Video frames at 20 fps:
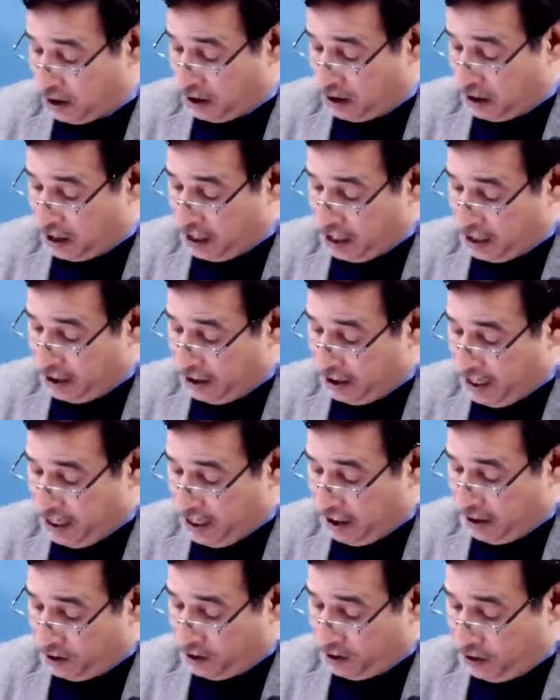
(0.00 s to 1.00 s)

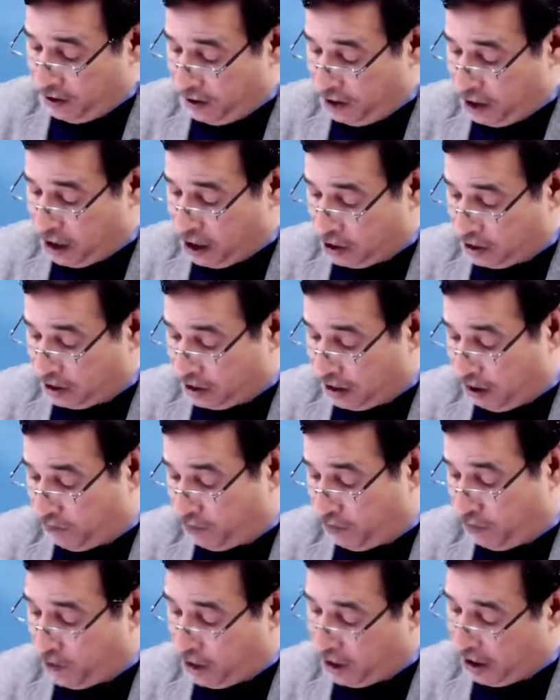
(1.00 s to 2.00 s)
guideline is
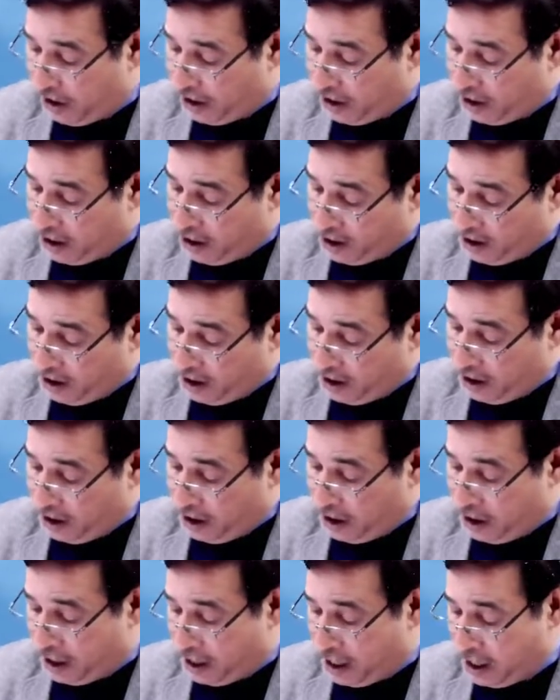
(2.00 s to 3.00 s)
given by
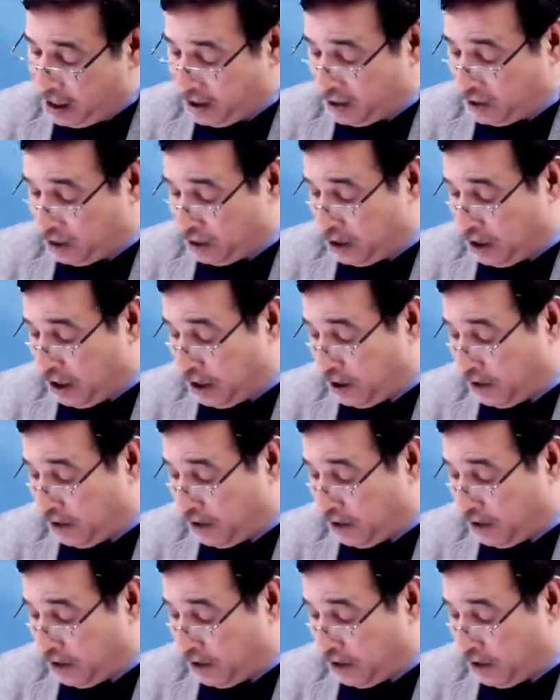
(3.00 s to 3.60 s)
AS10.